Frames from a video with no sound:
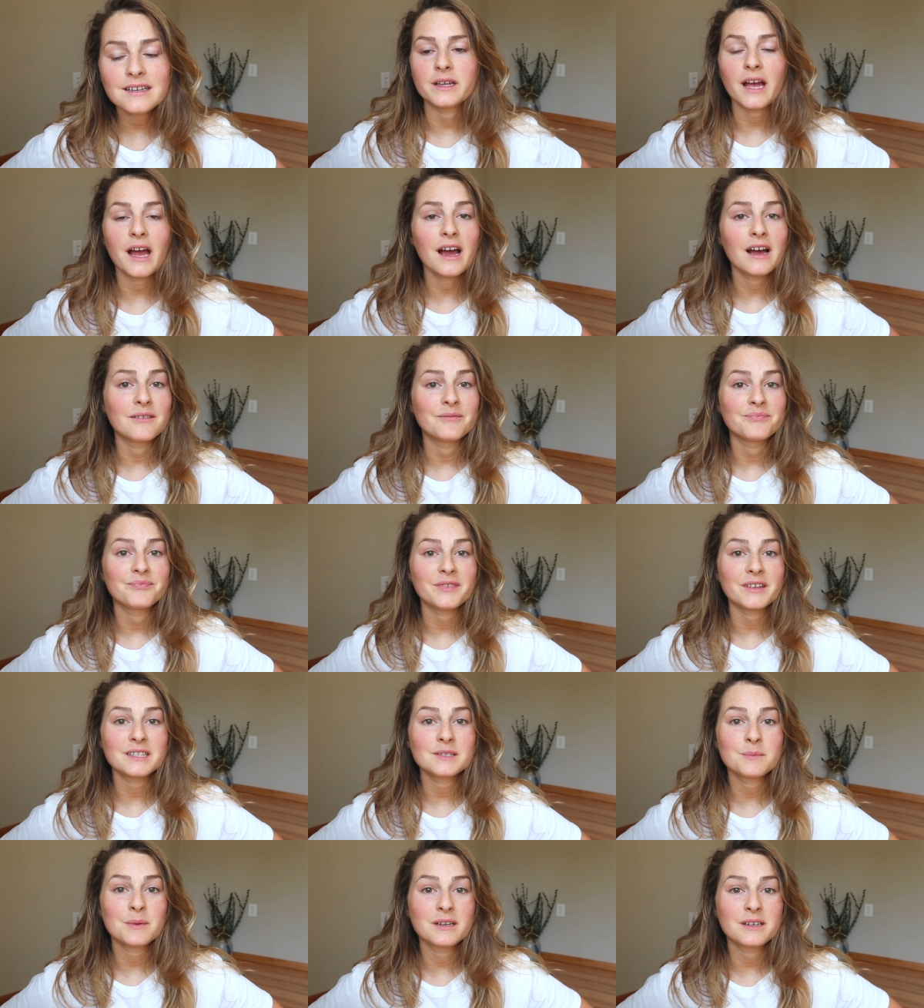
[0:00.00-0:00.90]
Yeah,
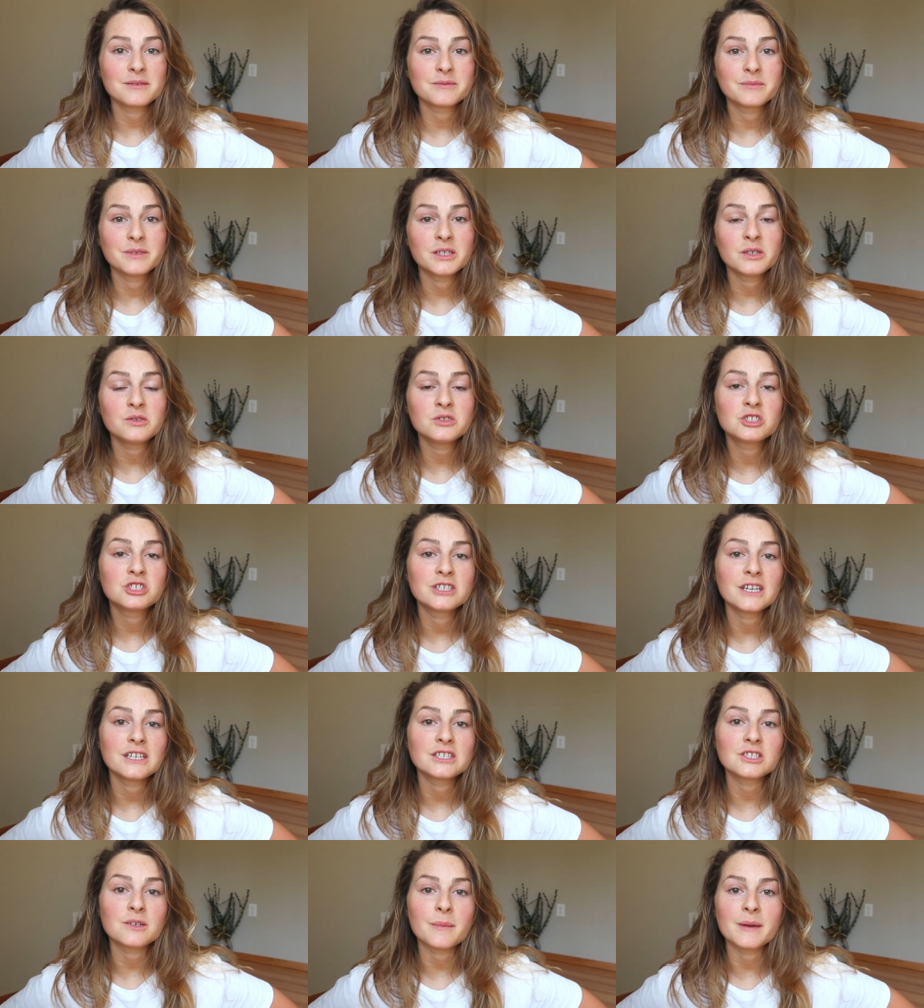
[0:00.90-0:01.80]
that's been a huge
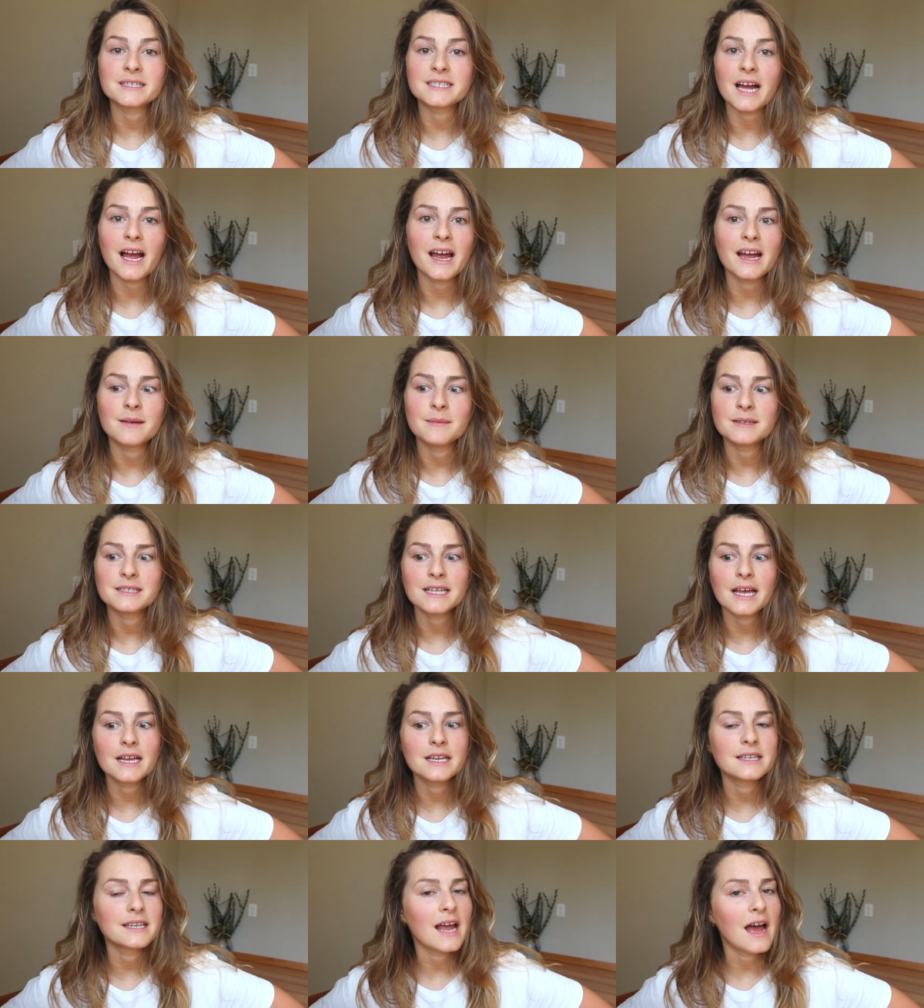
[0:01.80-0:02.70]
change in my diet because
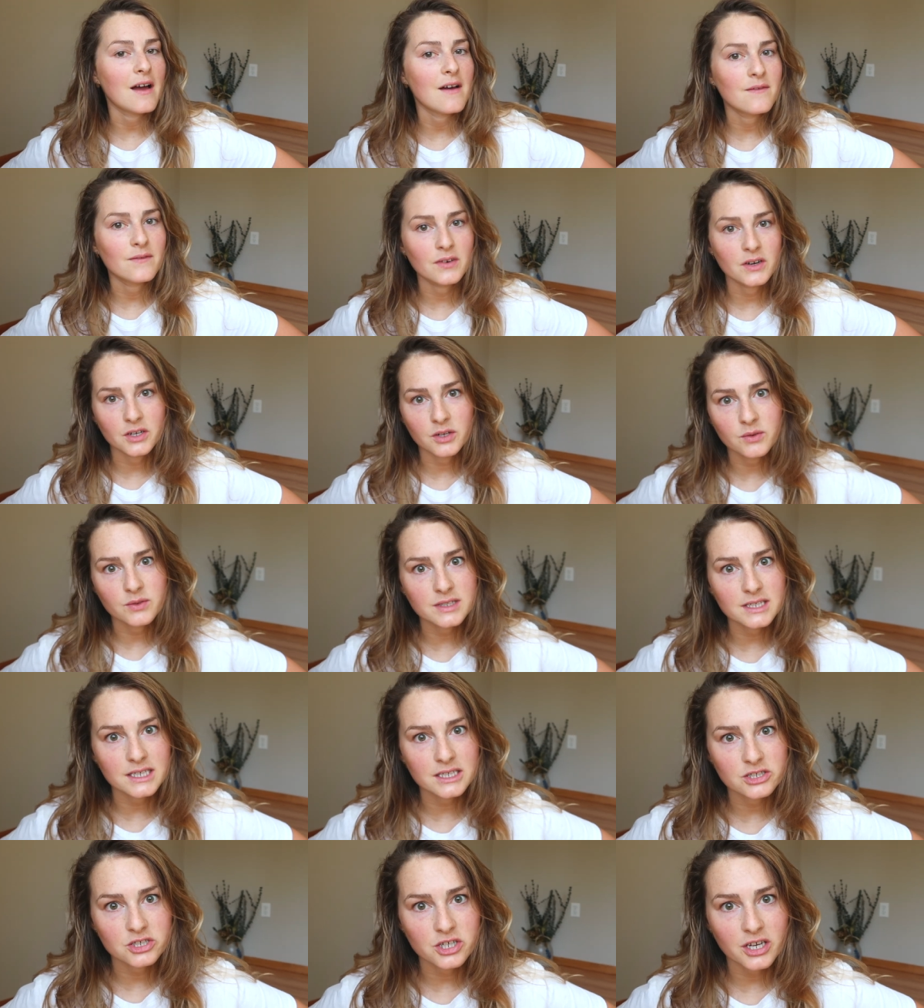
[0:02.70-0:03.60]
I never used
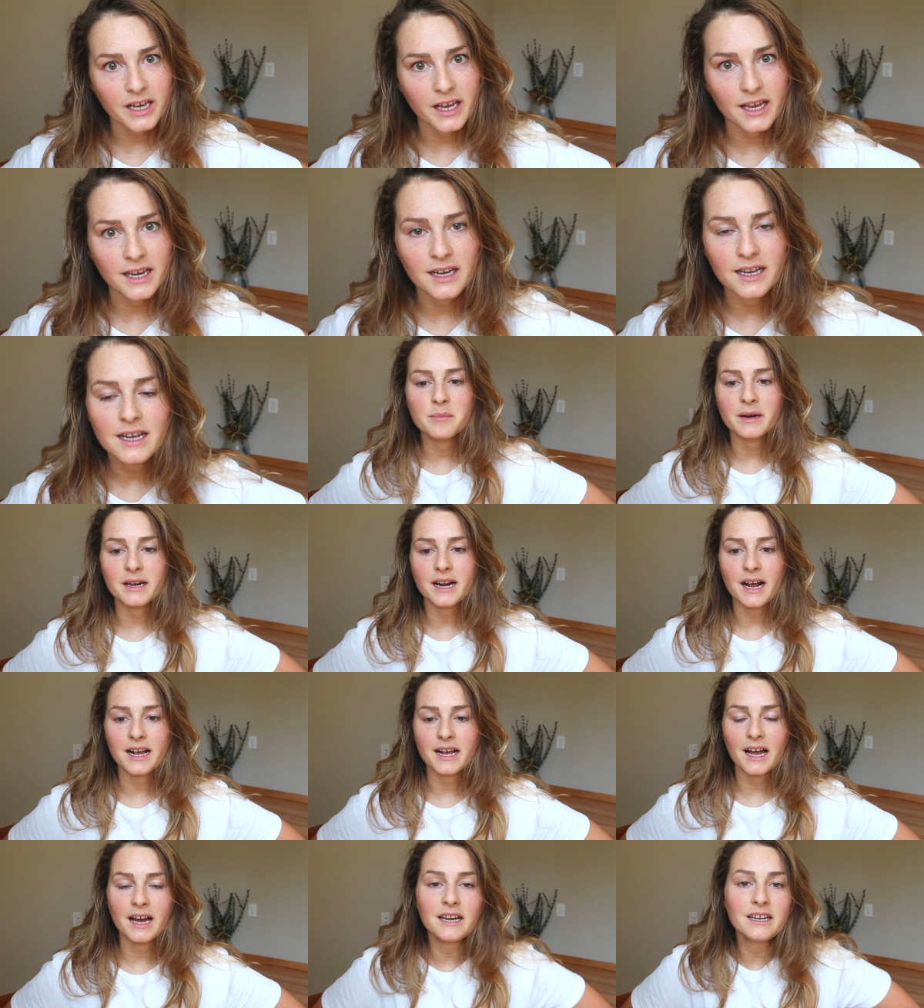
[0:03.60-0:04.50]
to eat chicken, but
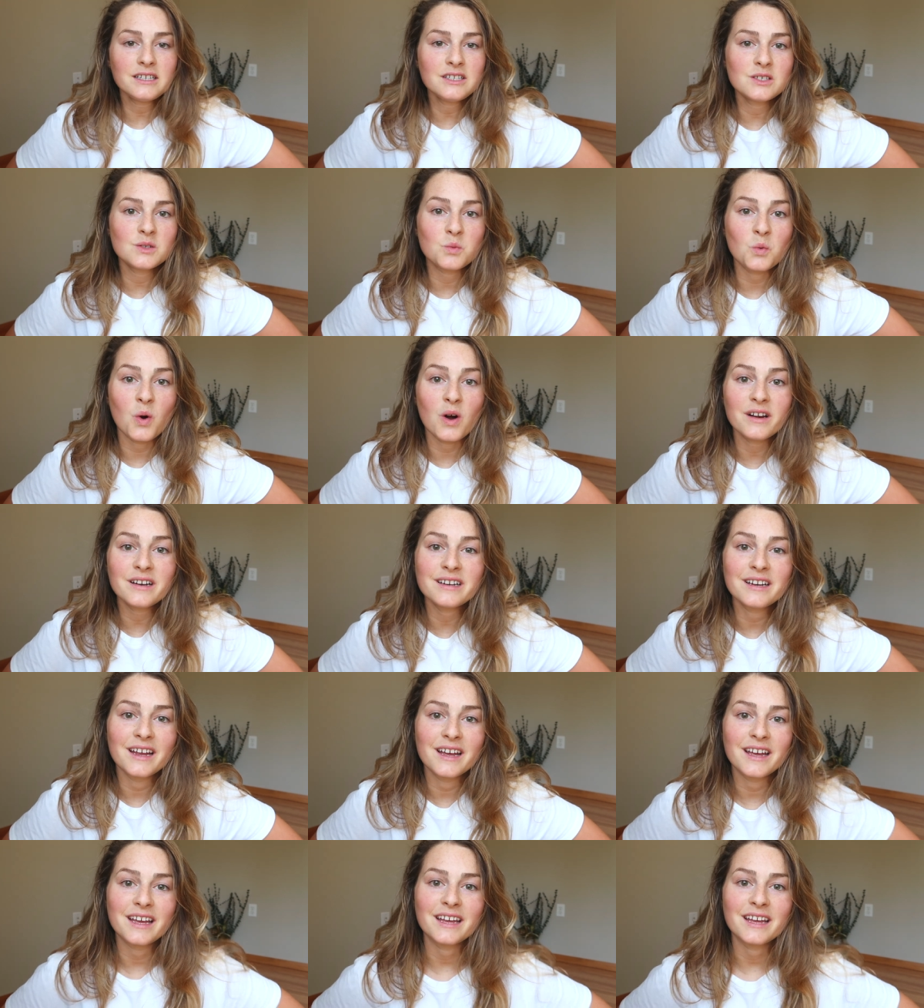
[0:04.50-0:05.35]
I kind of just wanted it